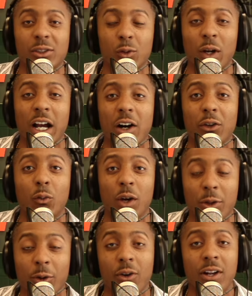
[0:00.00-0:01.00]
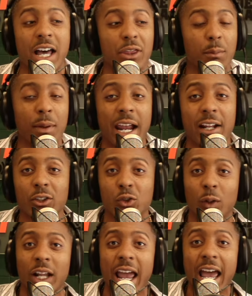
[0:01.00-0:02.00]
around whether or not the Panthers
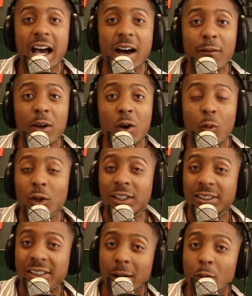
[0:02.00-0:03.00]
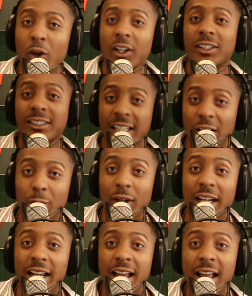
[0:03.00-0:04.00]
would have what some were
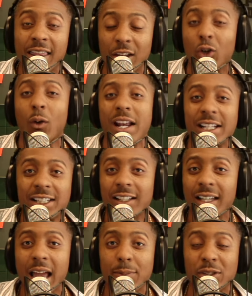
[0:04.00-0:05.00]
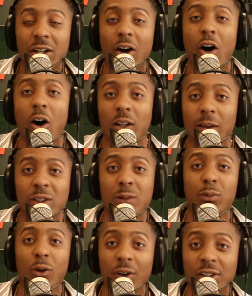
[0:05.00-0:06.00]
considering the greatest collapse in all of
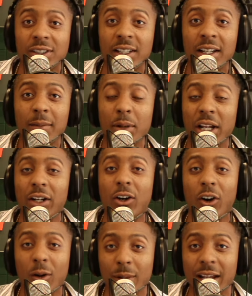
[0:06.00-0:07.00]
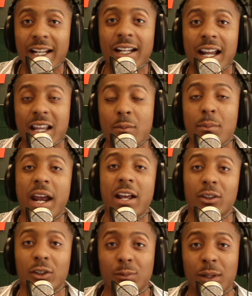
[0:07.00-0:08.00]
sports. But it culminated in the
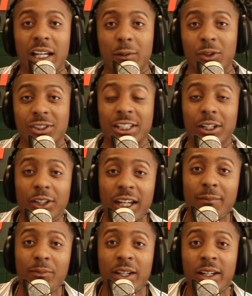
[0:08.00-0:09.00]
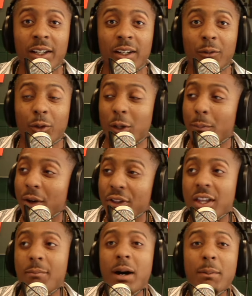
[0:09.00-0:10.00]
Panthers being resilient. When you
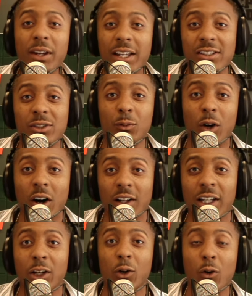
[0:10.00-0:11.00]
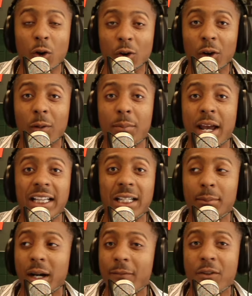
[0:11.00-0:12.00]
put them up against the wall in a corner and back
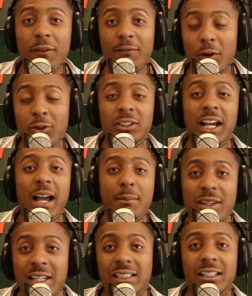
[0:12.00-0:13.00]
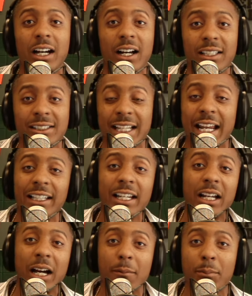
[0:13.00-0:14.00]
them up for the first time in this Stanley
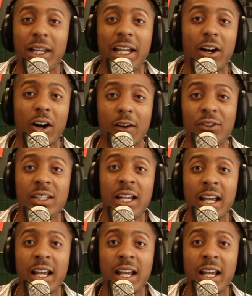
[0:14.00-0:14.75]
Cup playoffs,